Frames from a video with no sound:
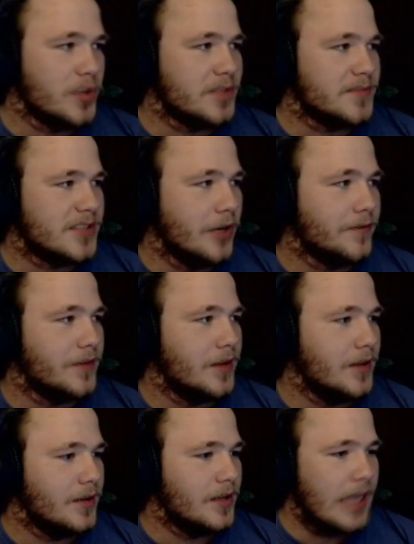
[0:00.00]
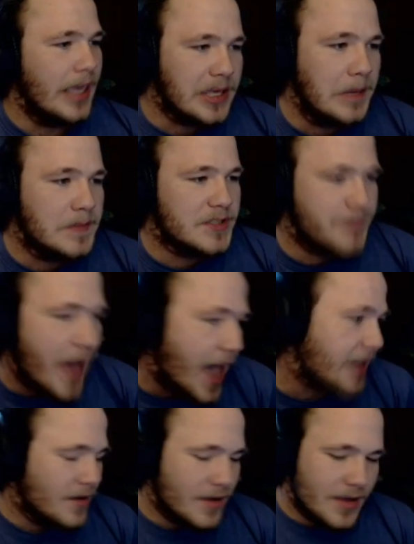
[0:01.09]
himself. He comes
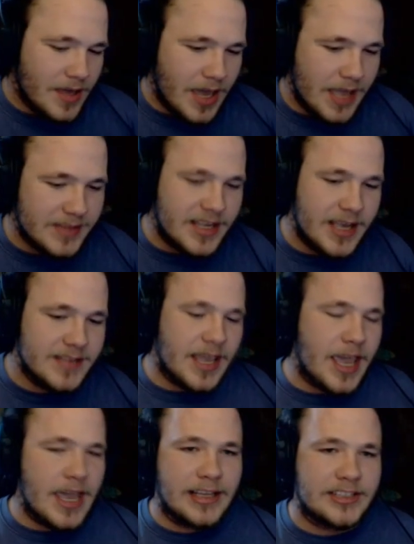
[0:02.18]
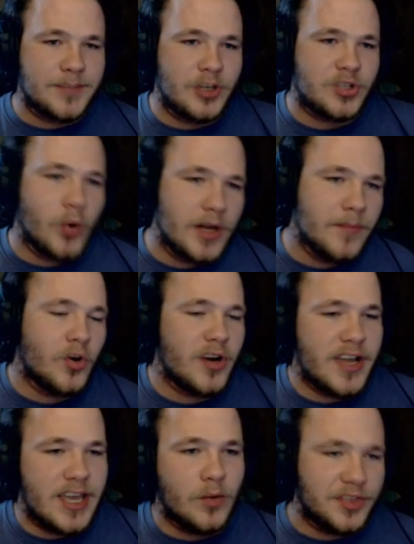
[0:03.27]
back and says, hey, I like to put 20 more
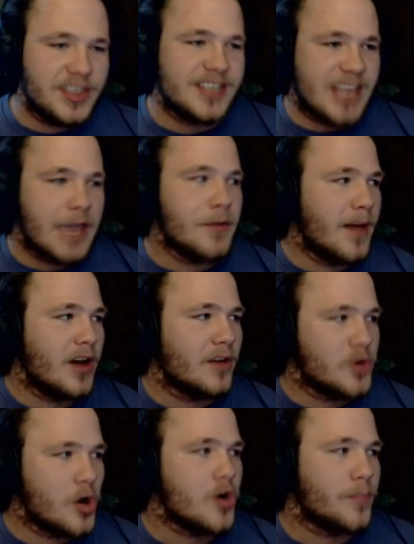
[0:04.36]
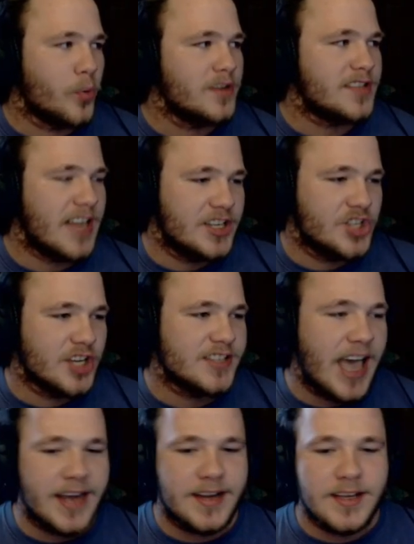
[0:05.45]
in with the same amount of Kroger points I just
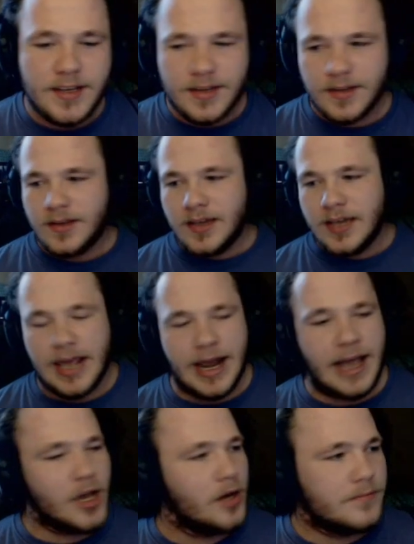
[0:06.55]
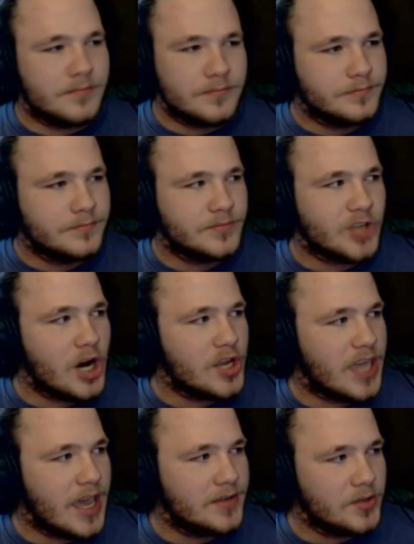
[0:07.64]
had. And I go, sorry, you
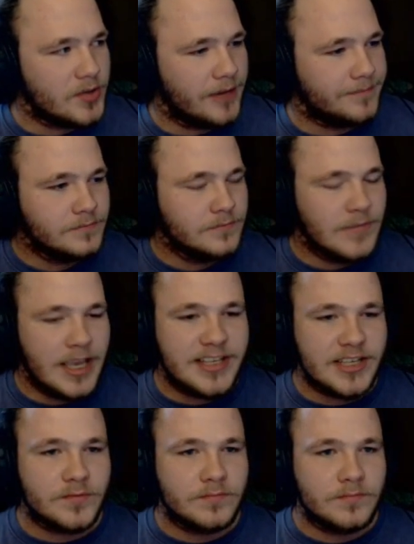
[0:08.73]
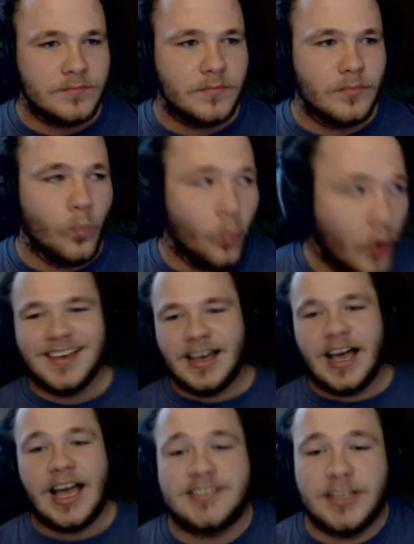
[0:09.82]
can't do that. He says, what?
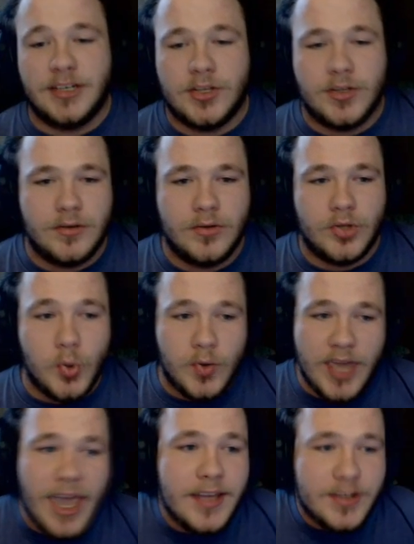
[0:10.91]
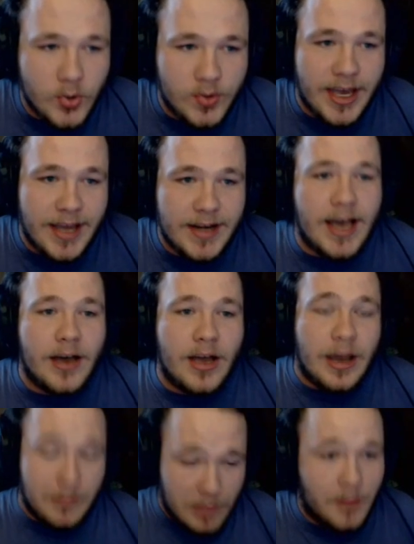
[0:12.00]
I said, you can't do that.
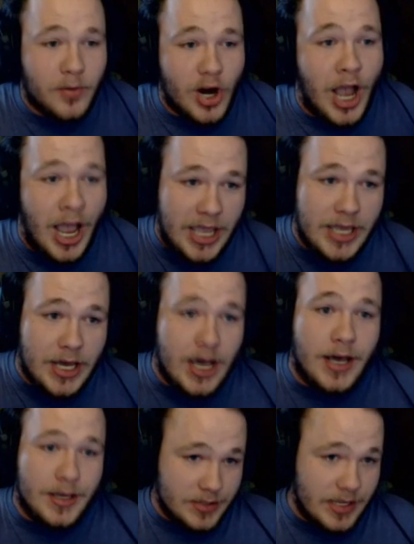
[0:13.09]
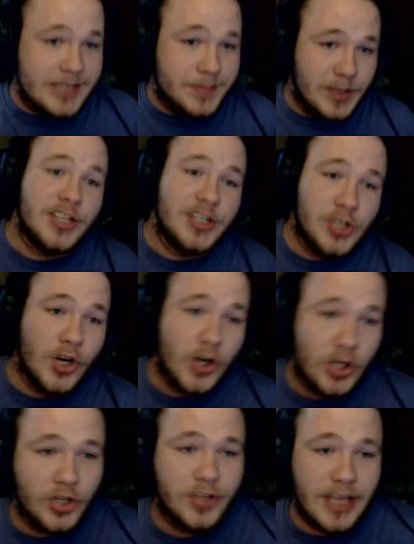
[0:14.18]
Remember I explained it to you
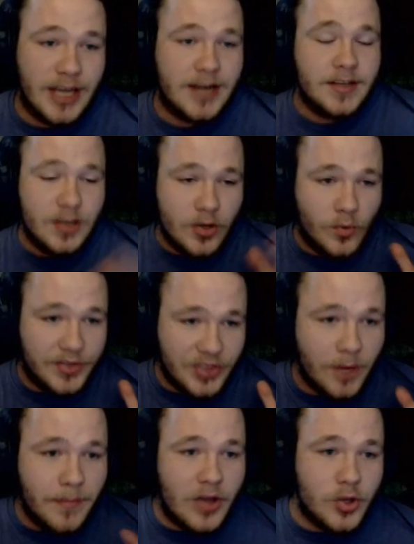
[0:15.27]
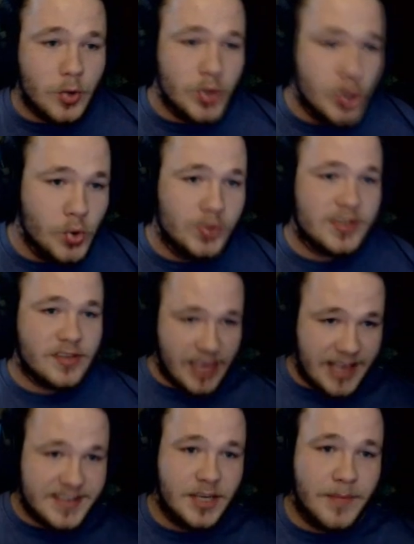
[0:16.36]
earlier that with the amount you use,
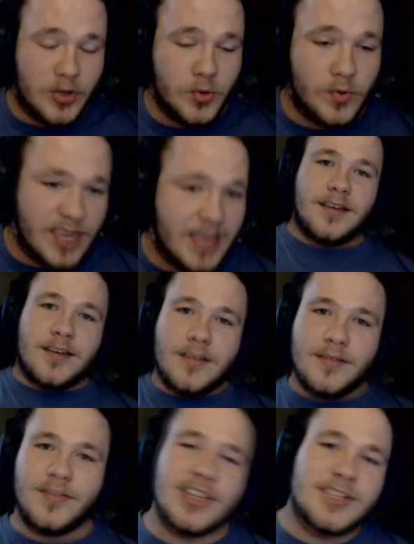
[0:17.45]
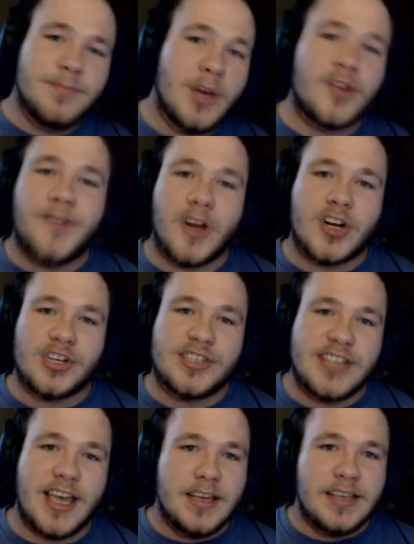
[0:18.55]
that's the amount you get. This motherfucker
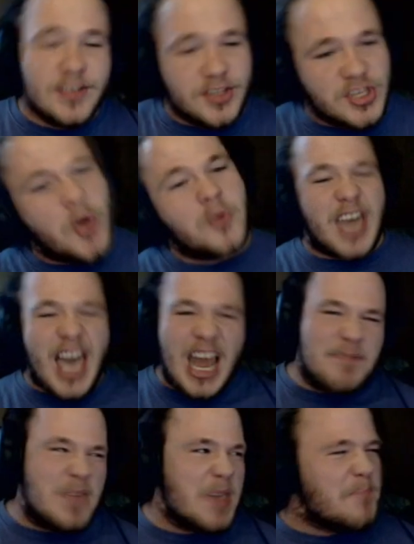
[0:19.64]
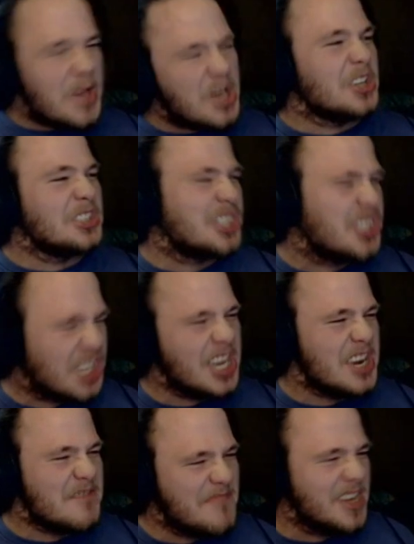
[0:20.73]
said, you gotta be
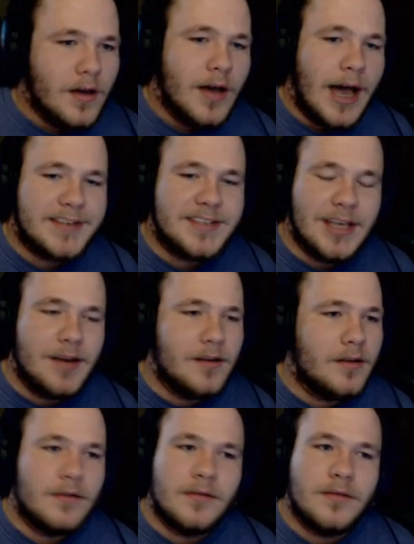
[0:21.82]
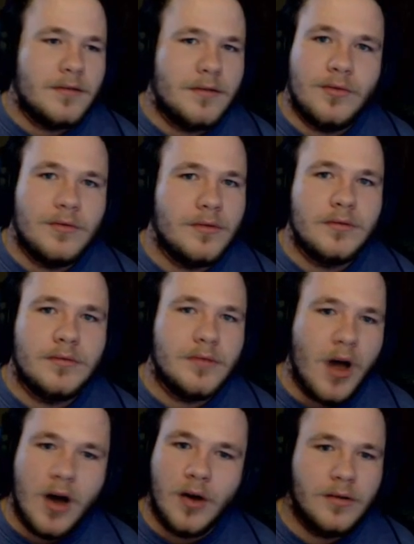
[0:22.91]
bullshitting me. I said,
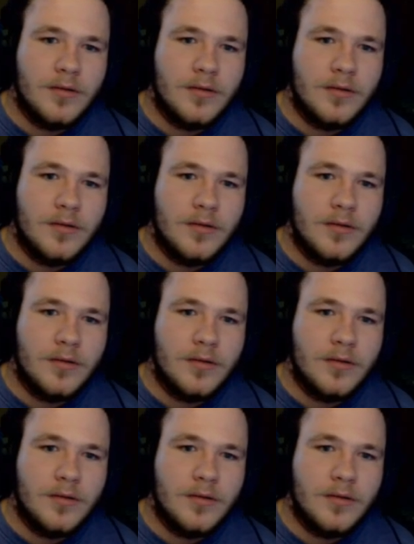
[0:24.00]
no.